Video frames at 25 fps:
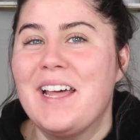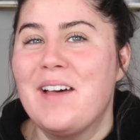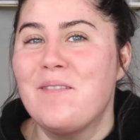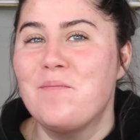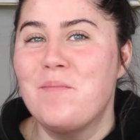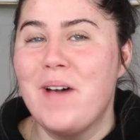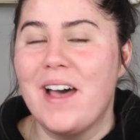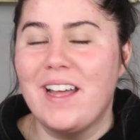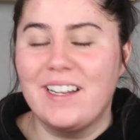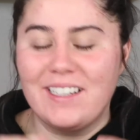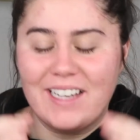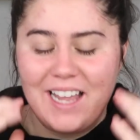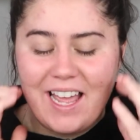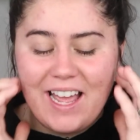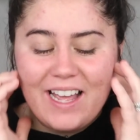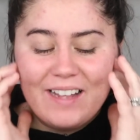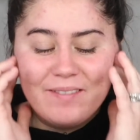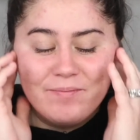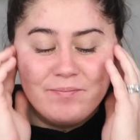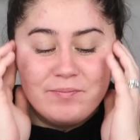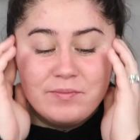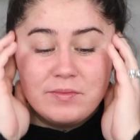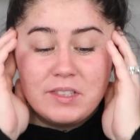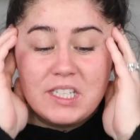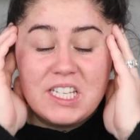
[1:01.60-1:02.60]
But
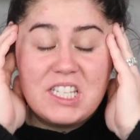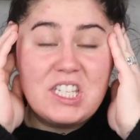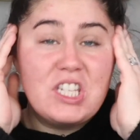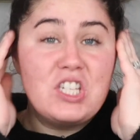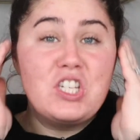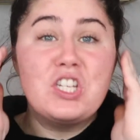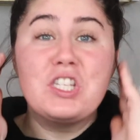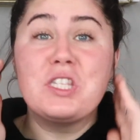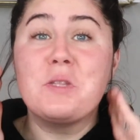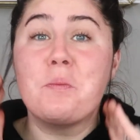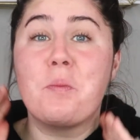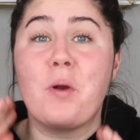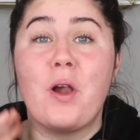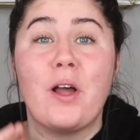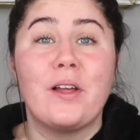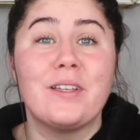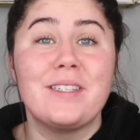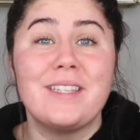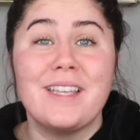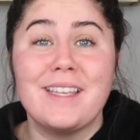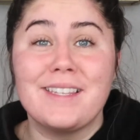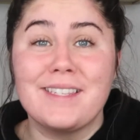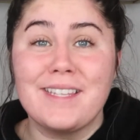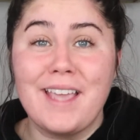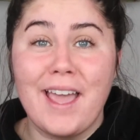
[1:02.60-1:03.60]
this is just the
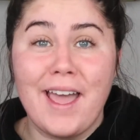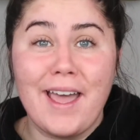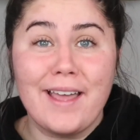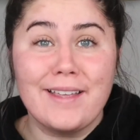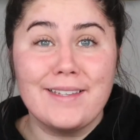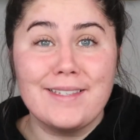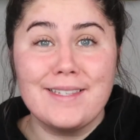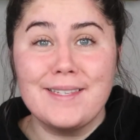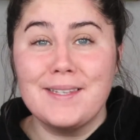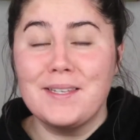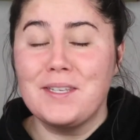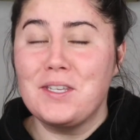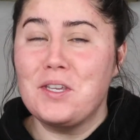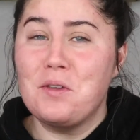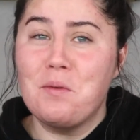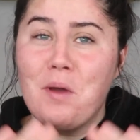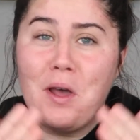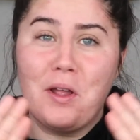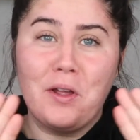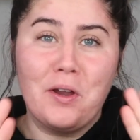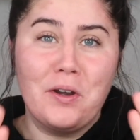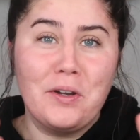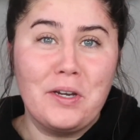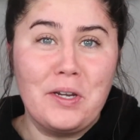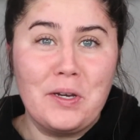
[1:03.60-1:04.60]
process, guys. You
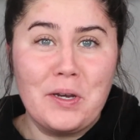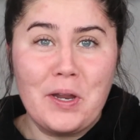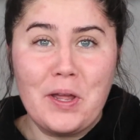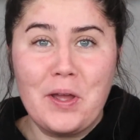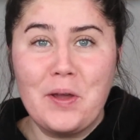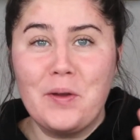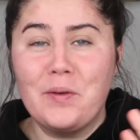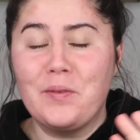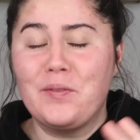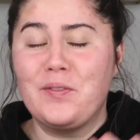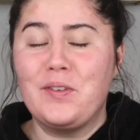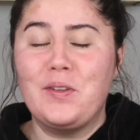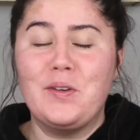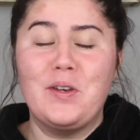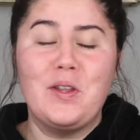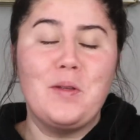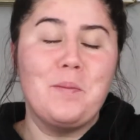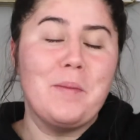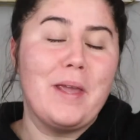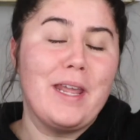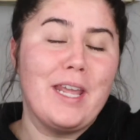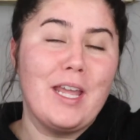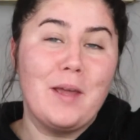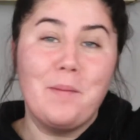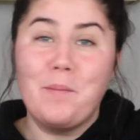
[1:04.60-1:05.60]
all already know if you do
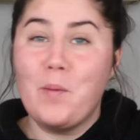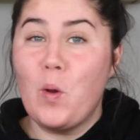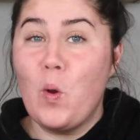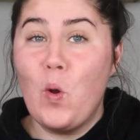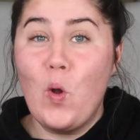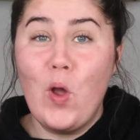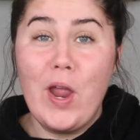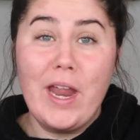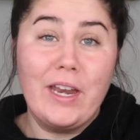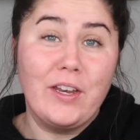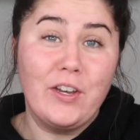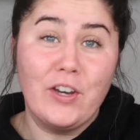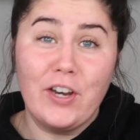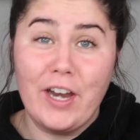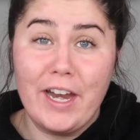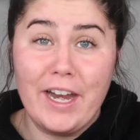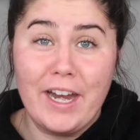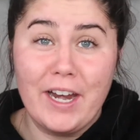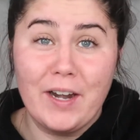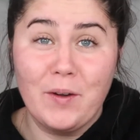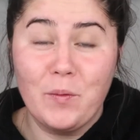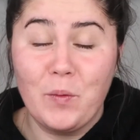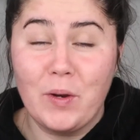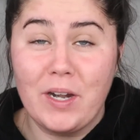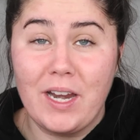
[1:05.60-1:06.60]
makeup and your
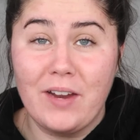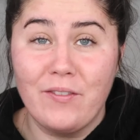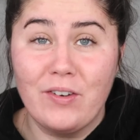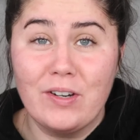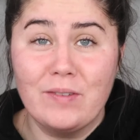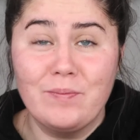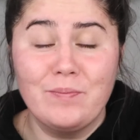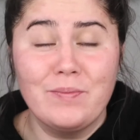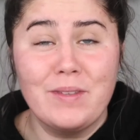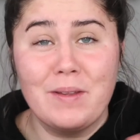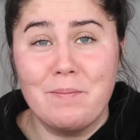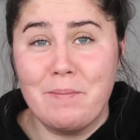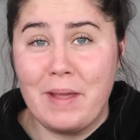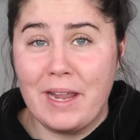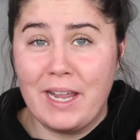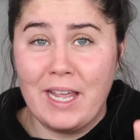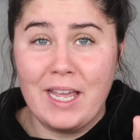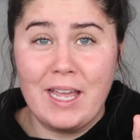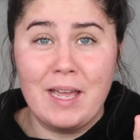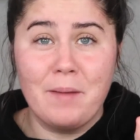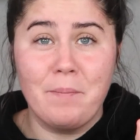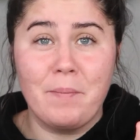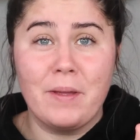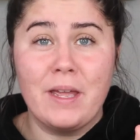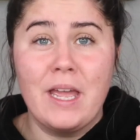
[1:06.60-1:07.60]
hair, whatever,
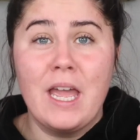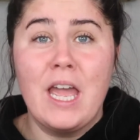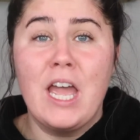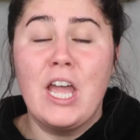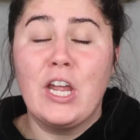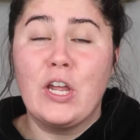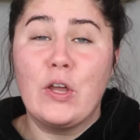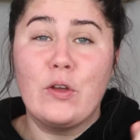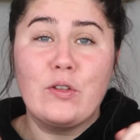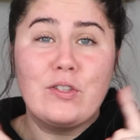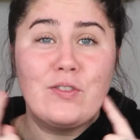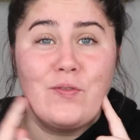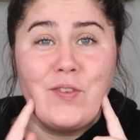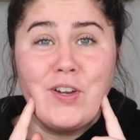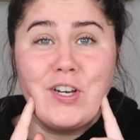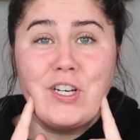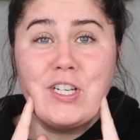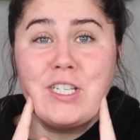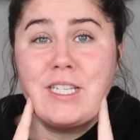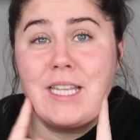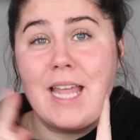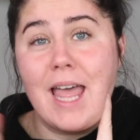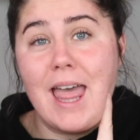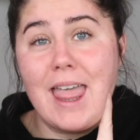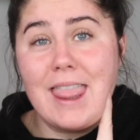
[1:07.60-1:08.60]
makeup goes
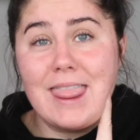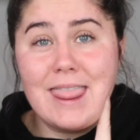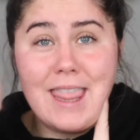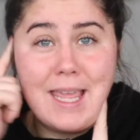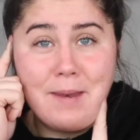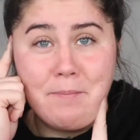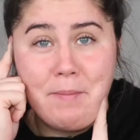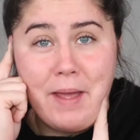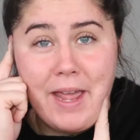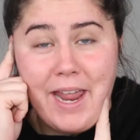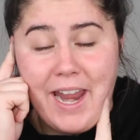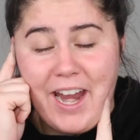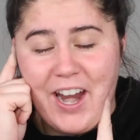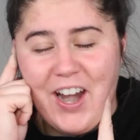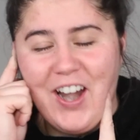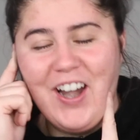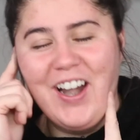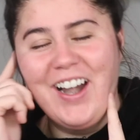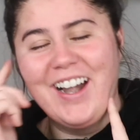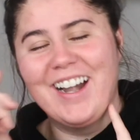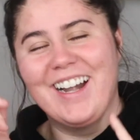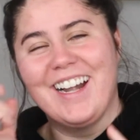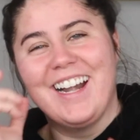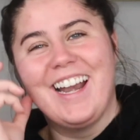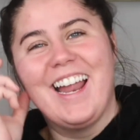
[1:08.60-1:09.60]
first, then my
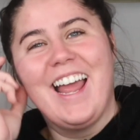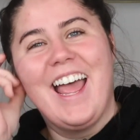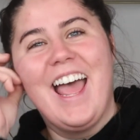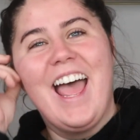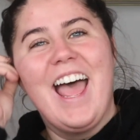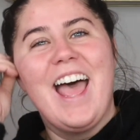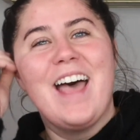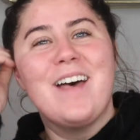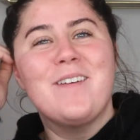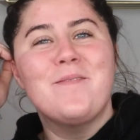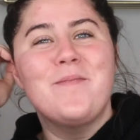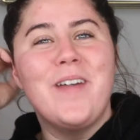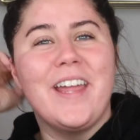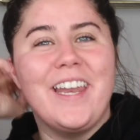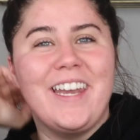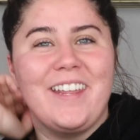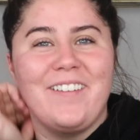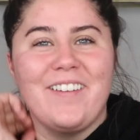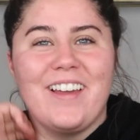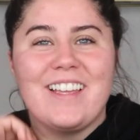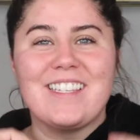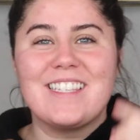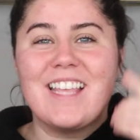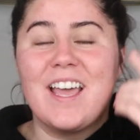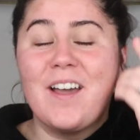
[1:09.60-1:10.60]
hair. But
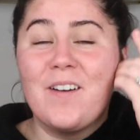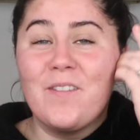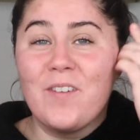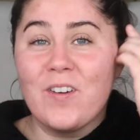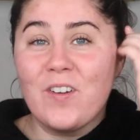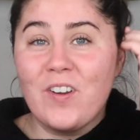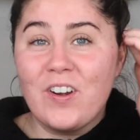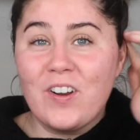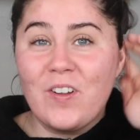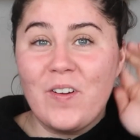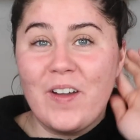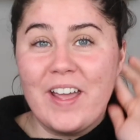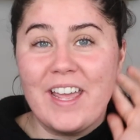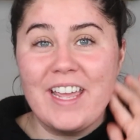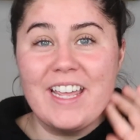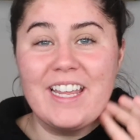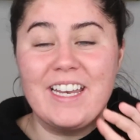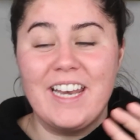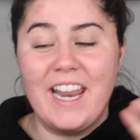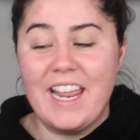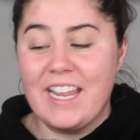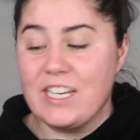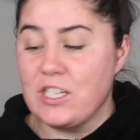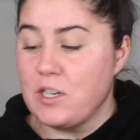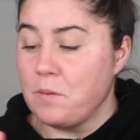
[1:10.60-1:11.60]
anyways, we're gonna go ahead
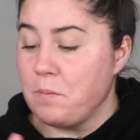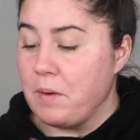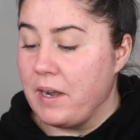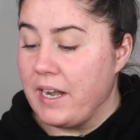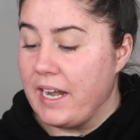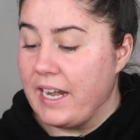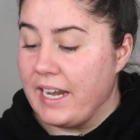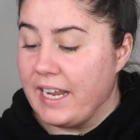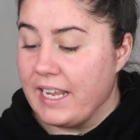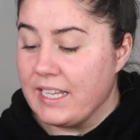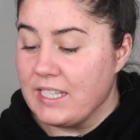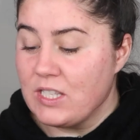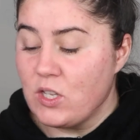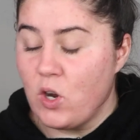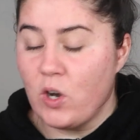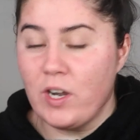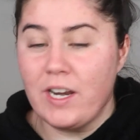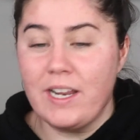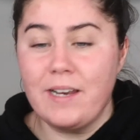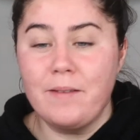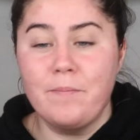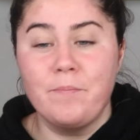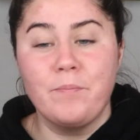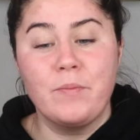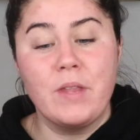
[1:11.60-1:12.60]
and jump right in and get
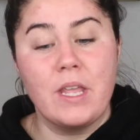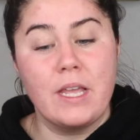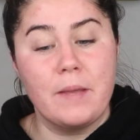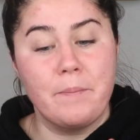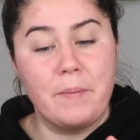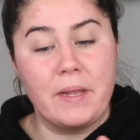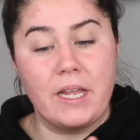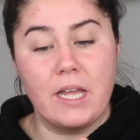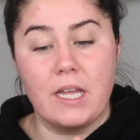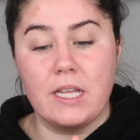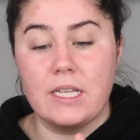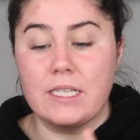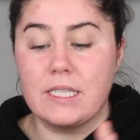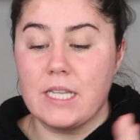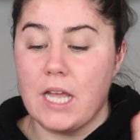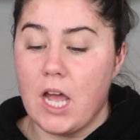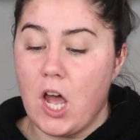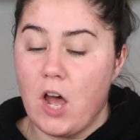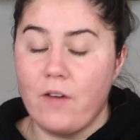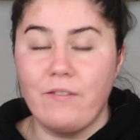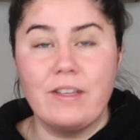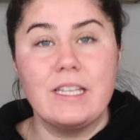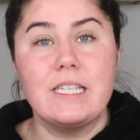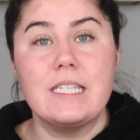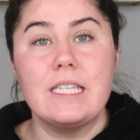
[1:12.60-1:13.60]
started because
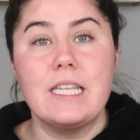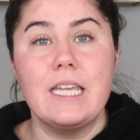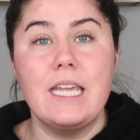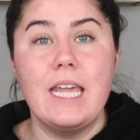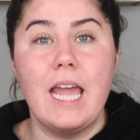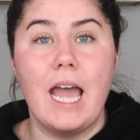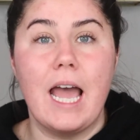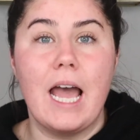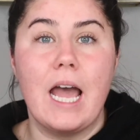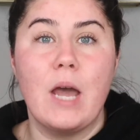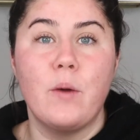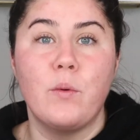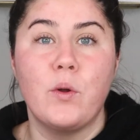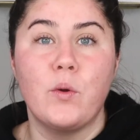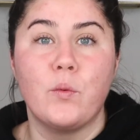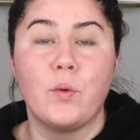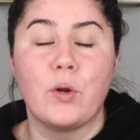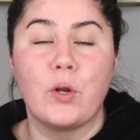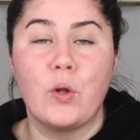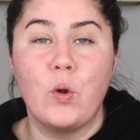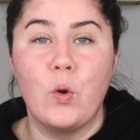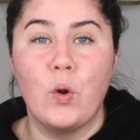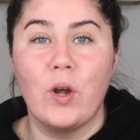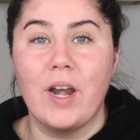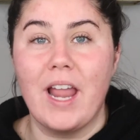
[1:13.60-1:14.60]
obviously I will
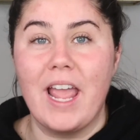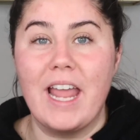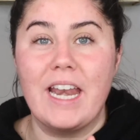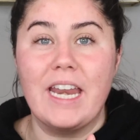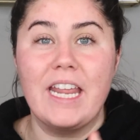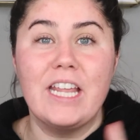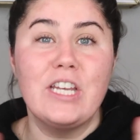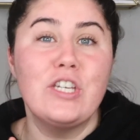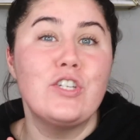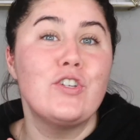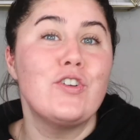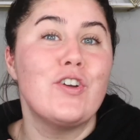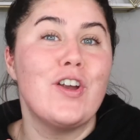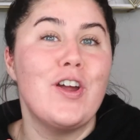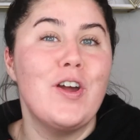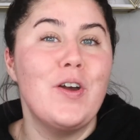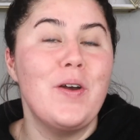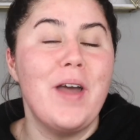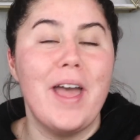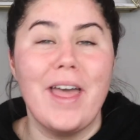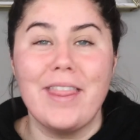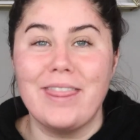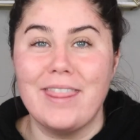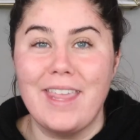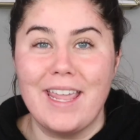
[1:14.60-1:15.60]
record an intro
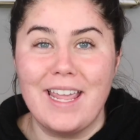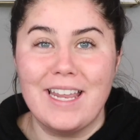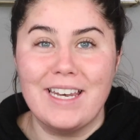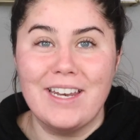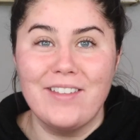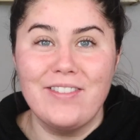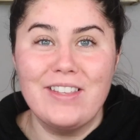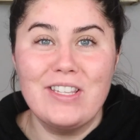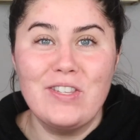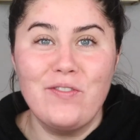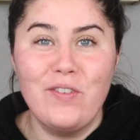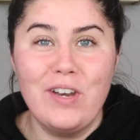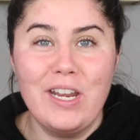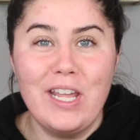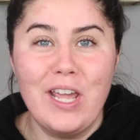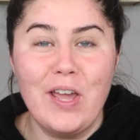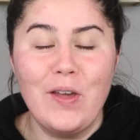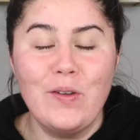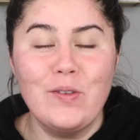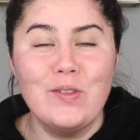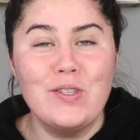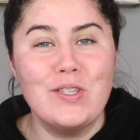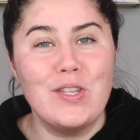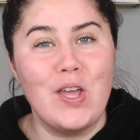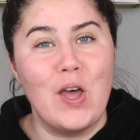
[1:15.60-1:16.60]
at the end of this
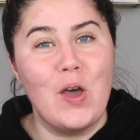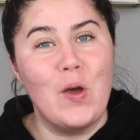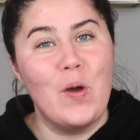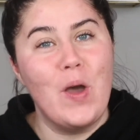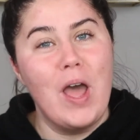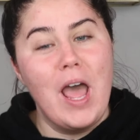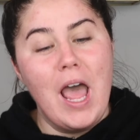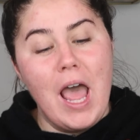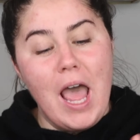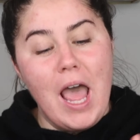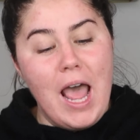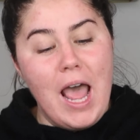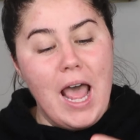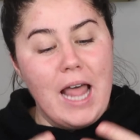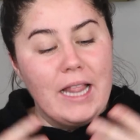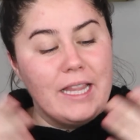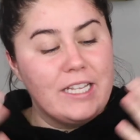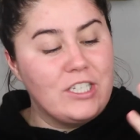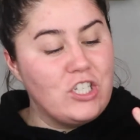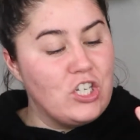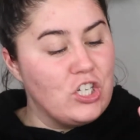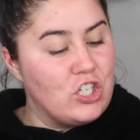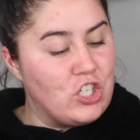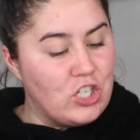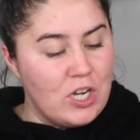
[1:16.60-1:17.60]
video. So
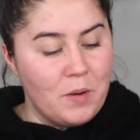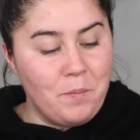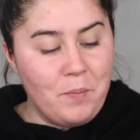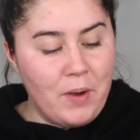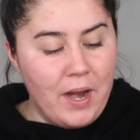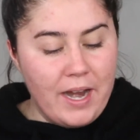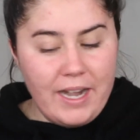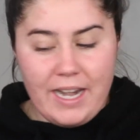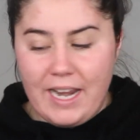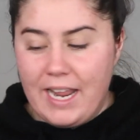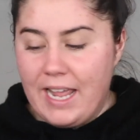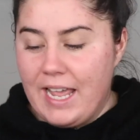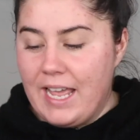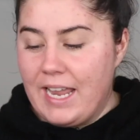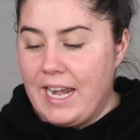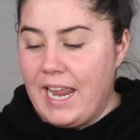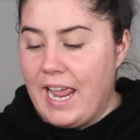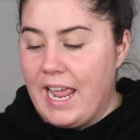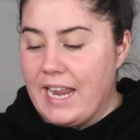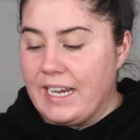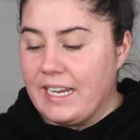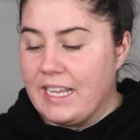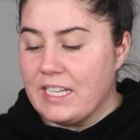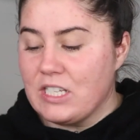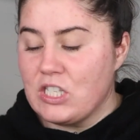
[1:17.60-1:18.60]
let's just jump right in
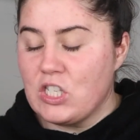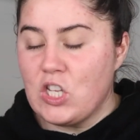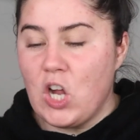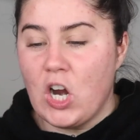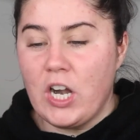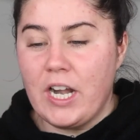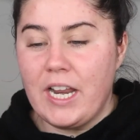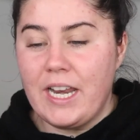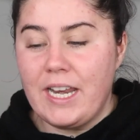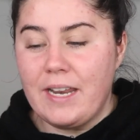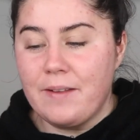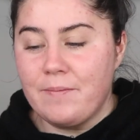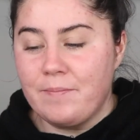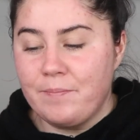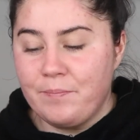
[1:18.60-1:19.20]
and get started.